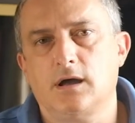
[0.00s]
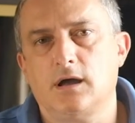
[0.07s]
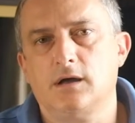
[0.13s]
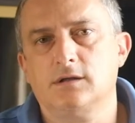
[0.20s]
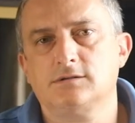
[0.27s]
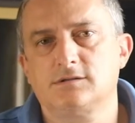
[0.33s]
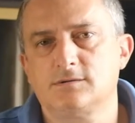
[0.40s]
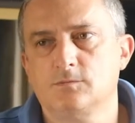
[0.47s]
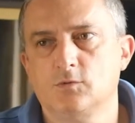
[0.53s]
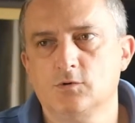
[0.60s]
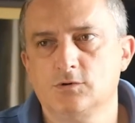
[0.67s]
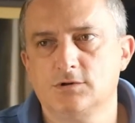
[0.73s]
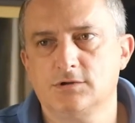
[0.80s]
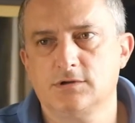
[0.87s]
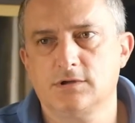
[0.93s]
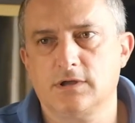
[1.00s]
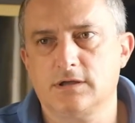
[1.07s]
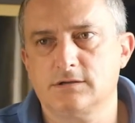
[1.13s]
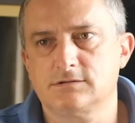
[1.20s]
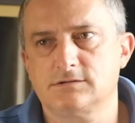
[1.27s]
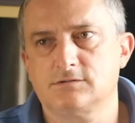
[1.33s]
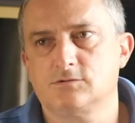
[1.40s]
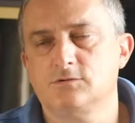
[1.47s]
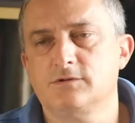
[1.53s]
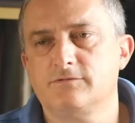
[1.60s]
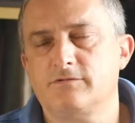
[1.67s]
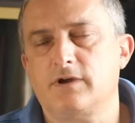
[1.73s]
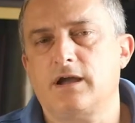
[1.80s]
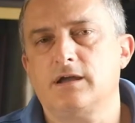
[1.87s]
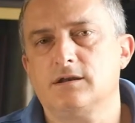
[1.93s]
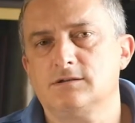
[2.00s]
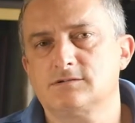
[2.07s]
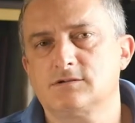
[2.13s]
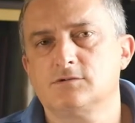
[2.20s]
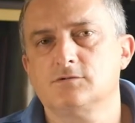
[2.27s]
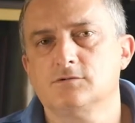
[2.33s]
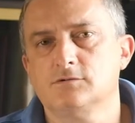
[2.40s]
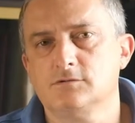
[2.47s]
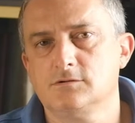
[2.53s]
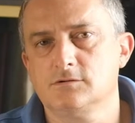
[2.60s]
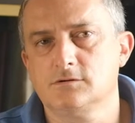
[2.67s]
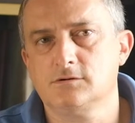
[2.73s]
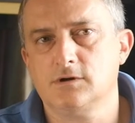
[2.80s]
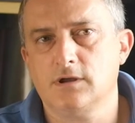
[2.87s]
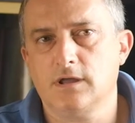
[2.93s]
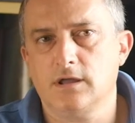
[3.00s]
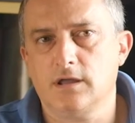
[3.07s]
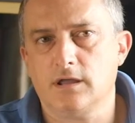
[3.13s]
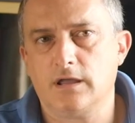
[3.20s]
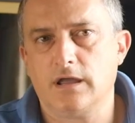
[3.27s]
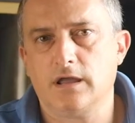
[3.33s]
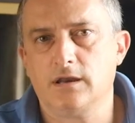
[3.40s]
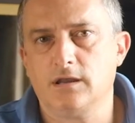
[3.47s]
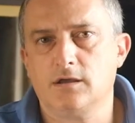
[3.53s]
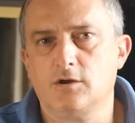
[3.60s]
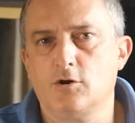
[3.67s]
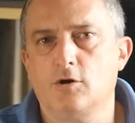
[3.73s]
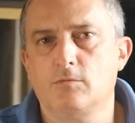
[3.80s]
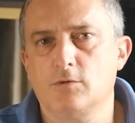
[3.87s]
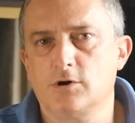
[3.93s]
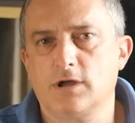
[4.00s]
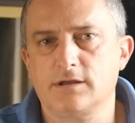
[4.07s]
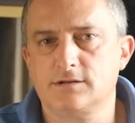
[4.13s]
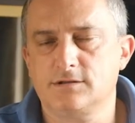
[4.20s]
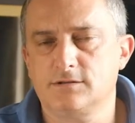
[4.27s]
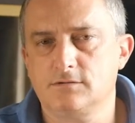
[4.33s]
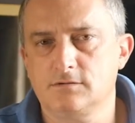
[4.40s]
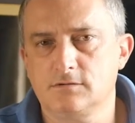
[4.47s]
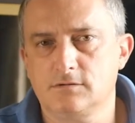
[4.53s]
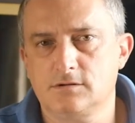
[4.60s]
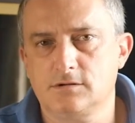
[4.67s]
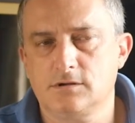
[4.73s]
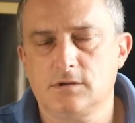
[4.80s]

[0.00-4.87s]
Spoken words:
attribute as, to define as culture any common attitude,